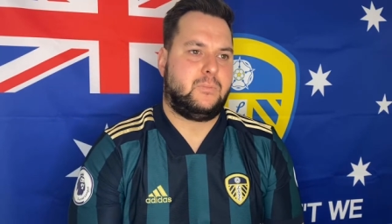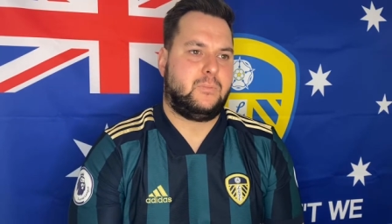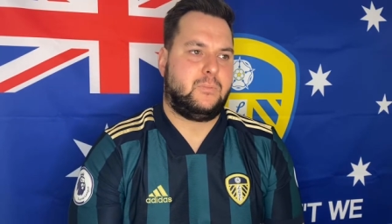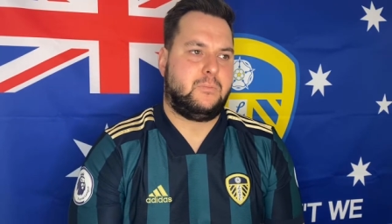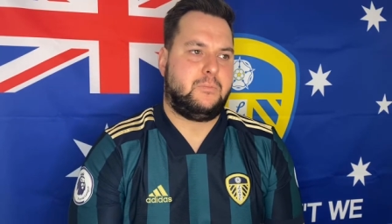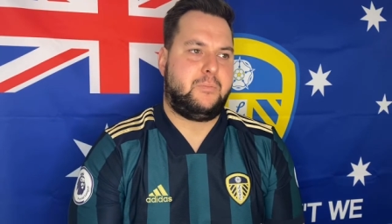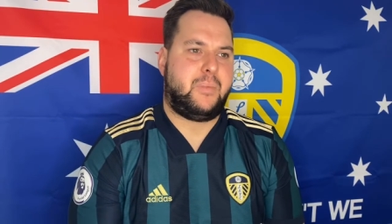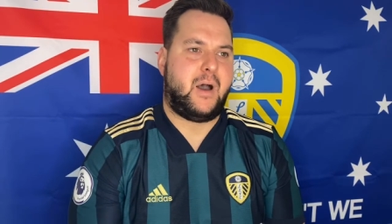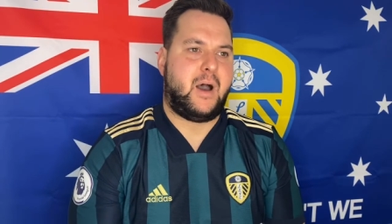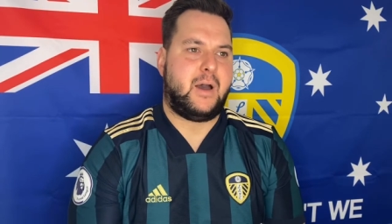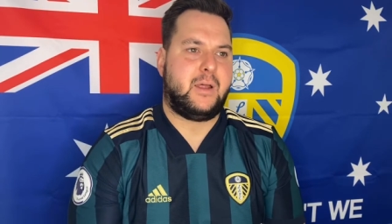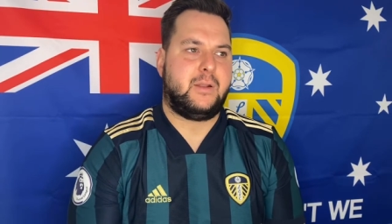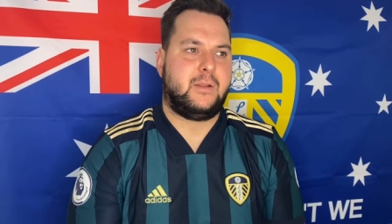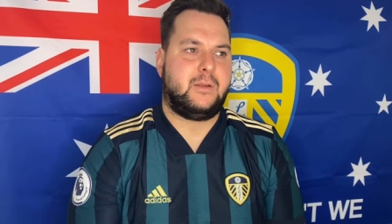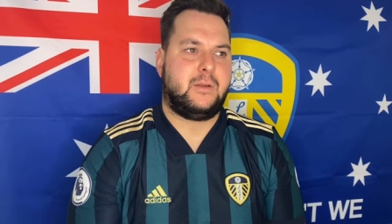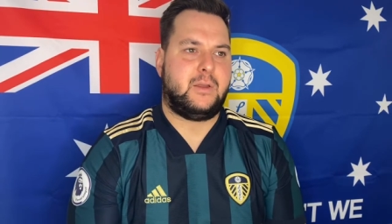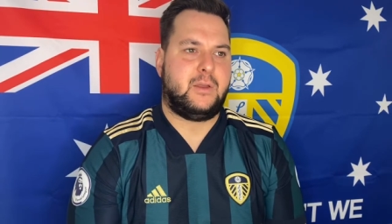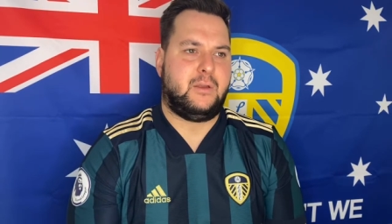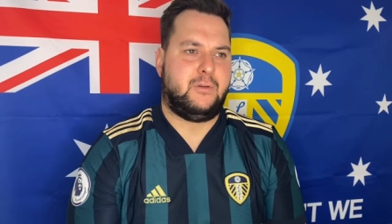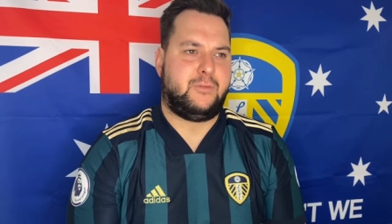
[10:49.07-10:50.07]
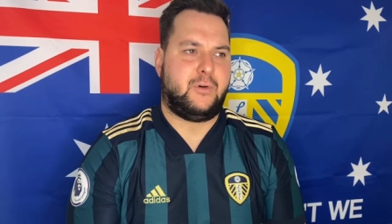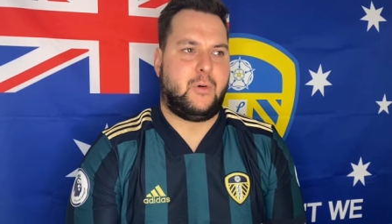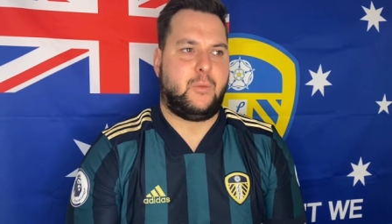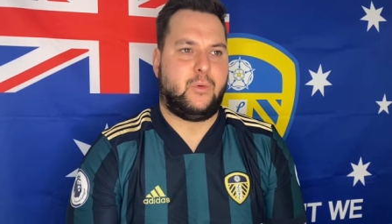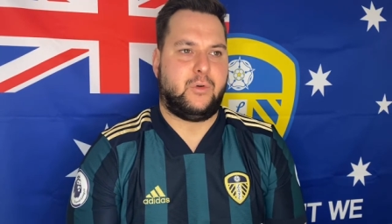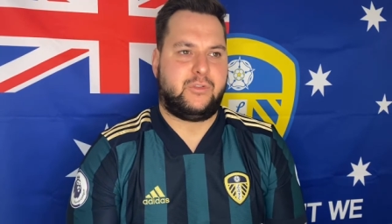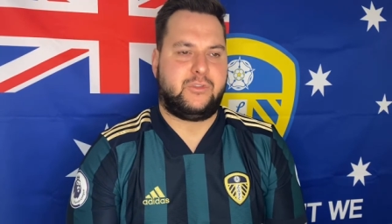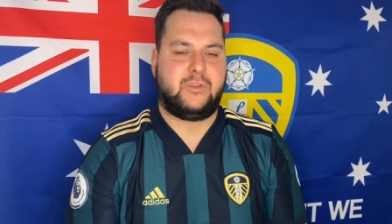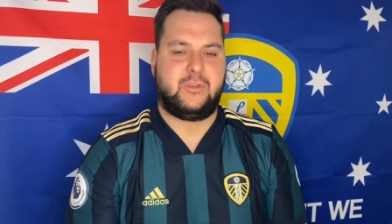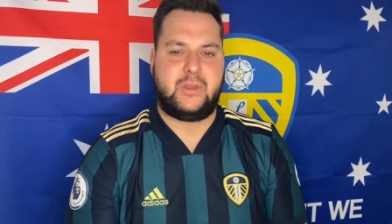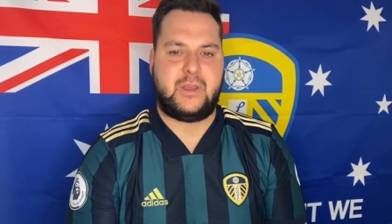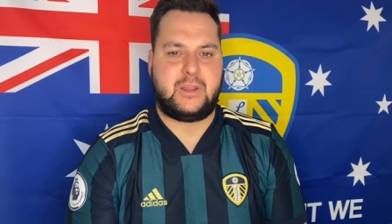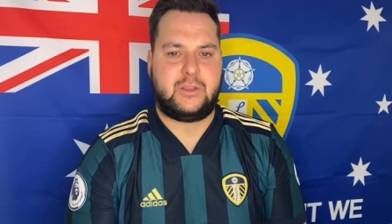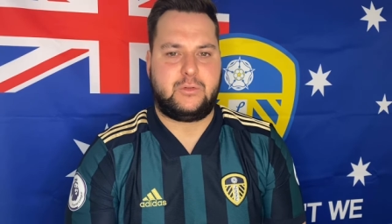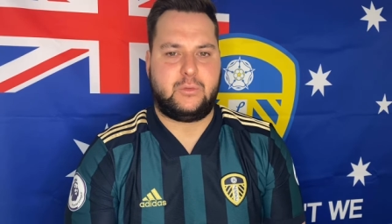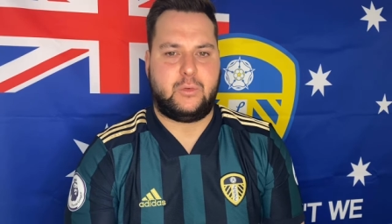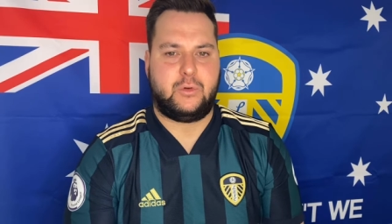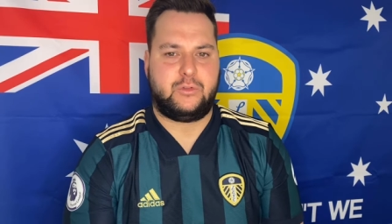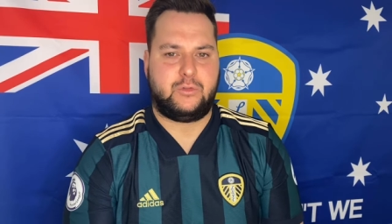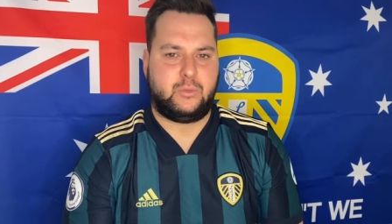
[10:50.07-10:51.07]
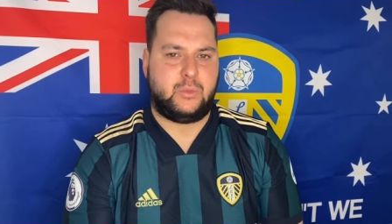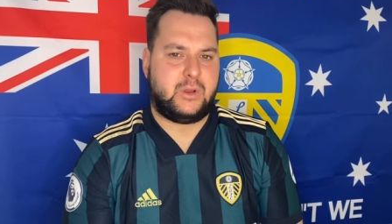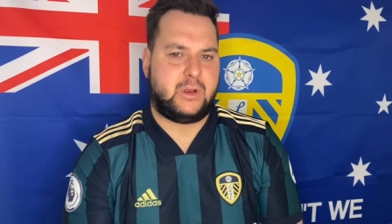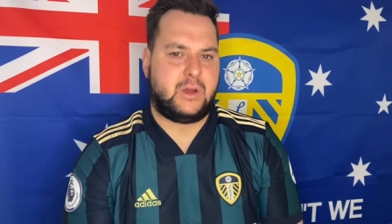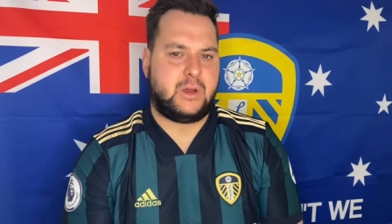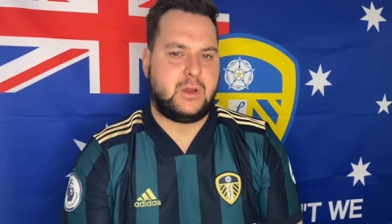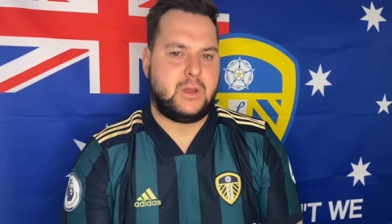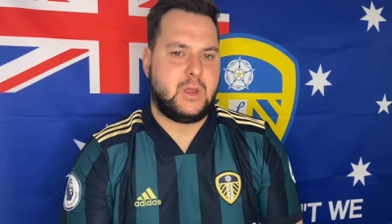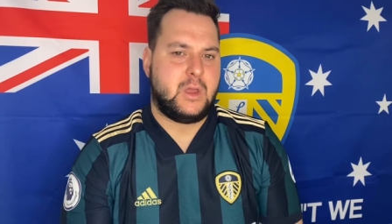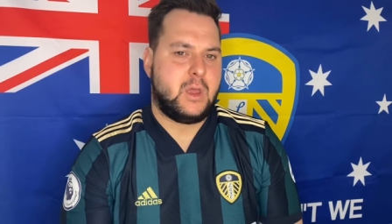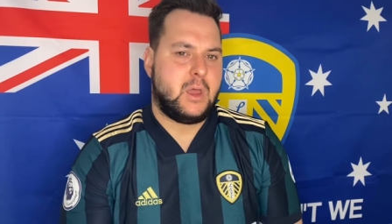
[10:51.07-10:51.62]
But if I was to lean towards a winner,